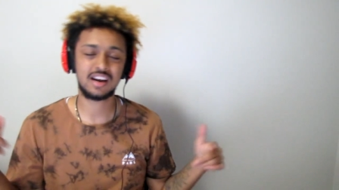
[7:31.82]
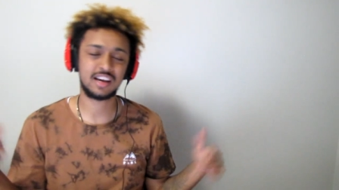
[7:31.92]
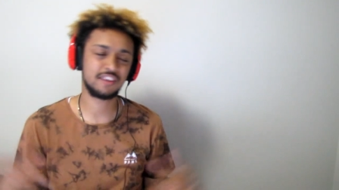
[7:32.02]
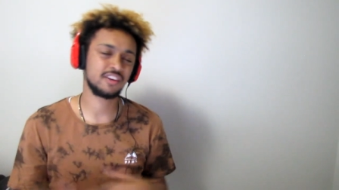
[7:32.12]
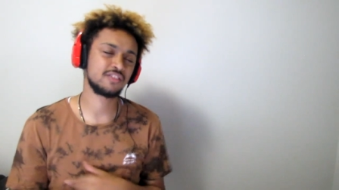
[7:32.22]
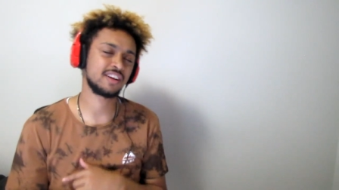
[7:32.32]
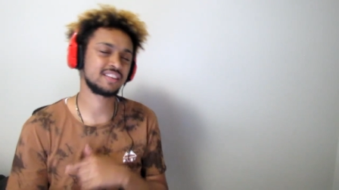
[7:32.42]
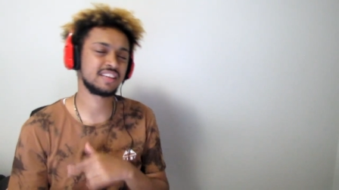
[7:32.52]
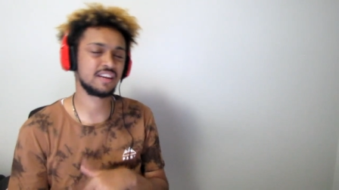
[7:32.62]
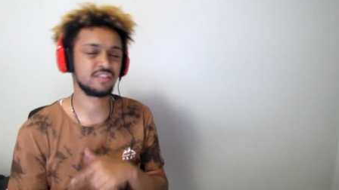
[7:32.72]
I get around to
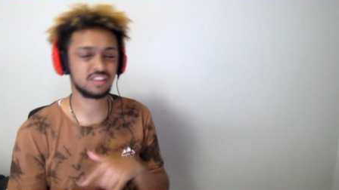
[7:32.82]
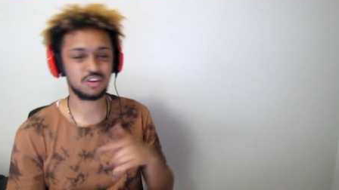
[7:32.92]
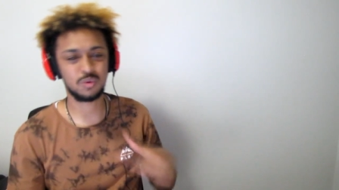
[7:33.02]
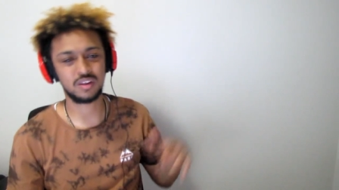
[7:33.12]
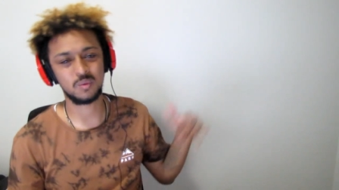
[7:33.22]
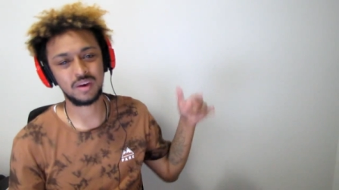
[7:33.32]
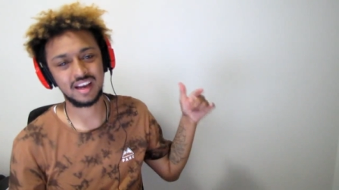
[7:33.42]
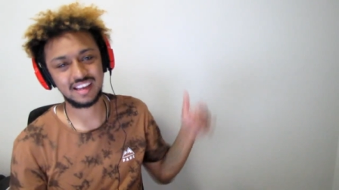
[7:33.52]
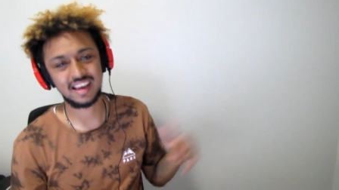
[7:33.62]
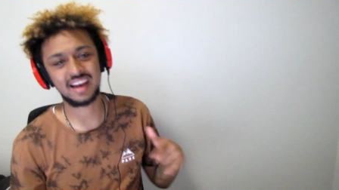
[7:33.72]
to every single one of them when
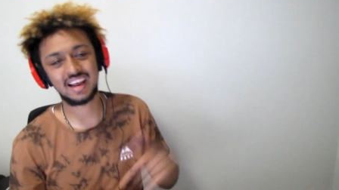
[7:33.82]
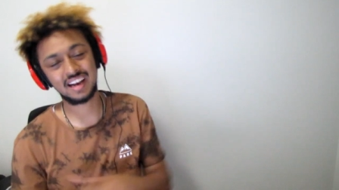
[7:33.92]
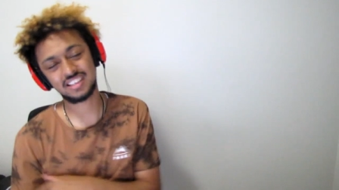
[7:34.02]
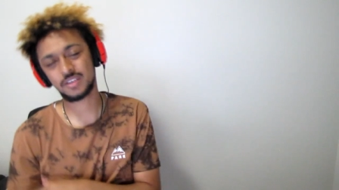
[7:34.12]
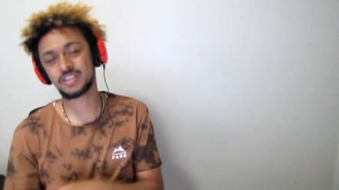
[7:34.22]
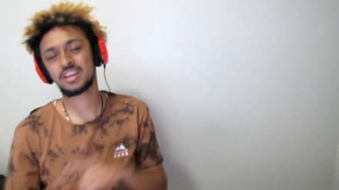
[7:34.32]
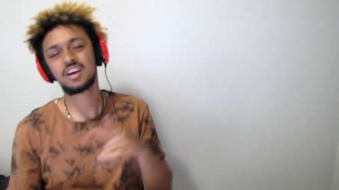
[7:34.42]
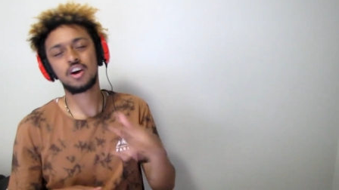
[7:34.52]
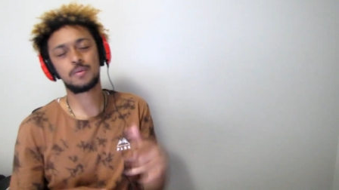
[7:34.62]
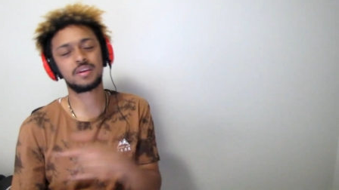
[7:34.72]
I can. And as always,
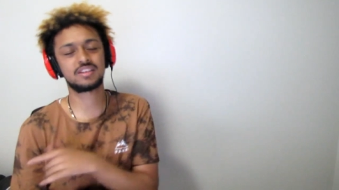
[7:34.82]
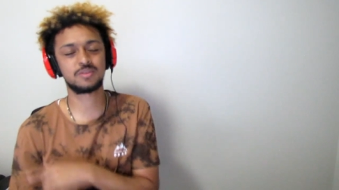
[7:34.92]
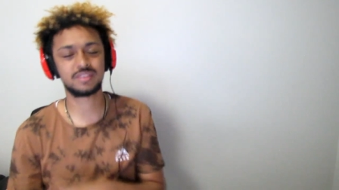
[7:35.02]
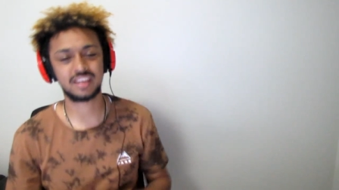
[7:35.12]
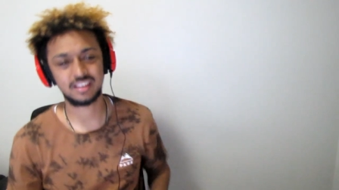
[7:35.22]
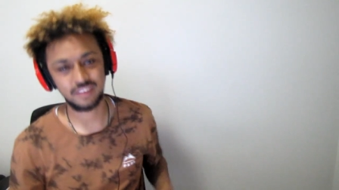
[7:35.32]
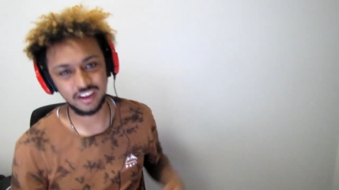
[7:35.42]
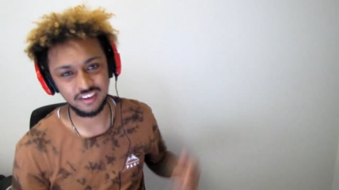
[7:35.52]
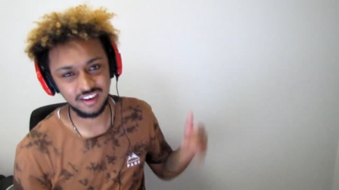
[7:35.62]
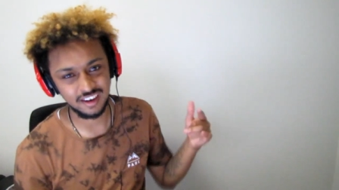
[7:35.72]
hope you guys enjoyed today's
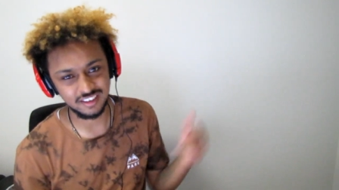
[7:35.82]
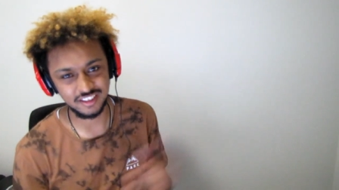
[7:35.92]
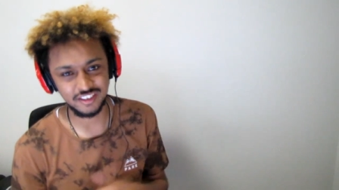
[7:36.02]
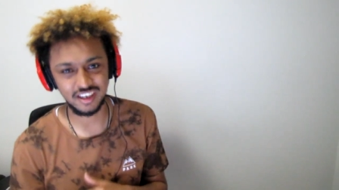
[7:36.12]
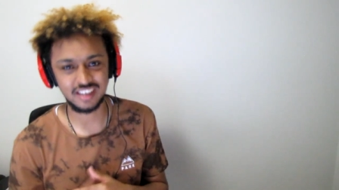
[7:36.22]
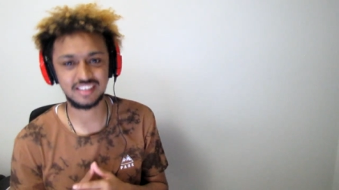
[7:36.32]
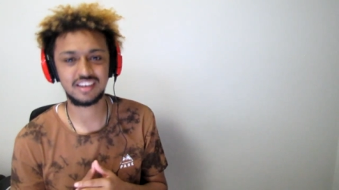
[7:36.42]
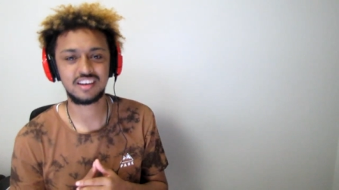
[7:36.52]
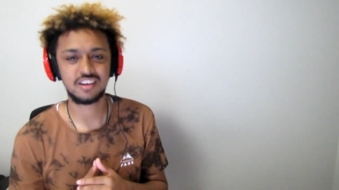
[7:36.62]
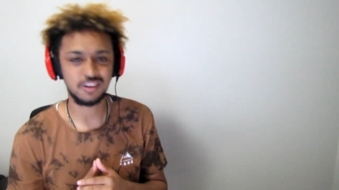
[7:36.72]
video. I'll see you guys
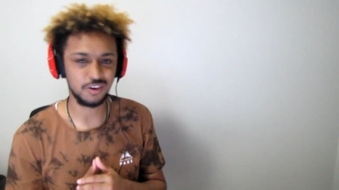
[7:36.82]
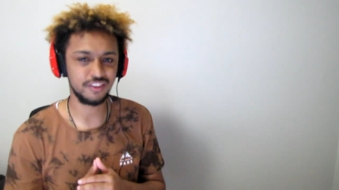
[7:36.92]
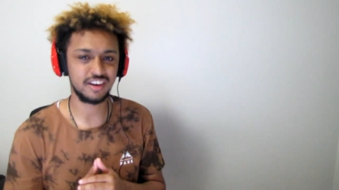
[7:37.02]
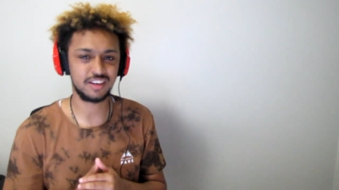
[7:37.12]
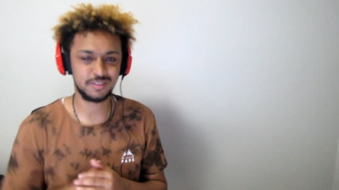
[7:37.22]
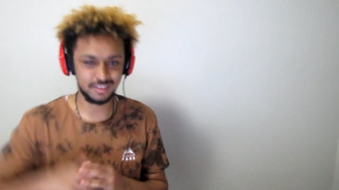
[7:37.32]
on the next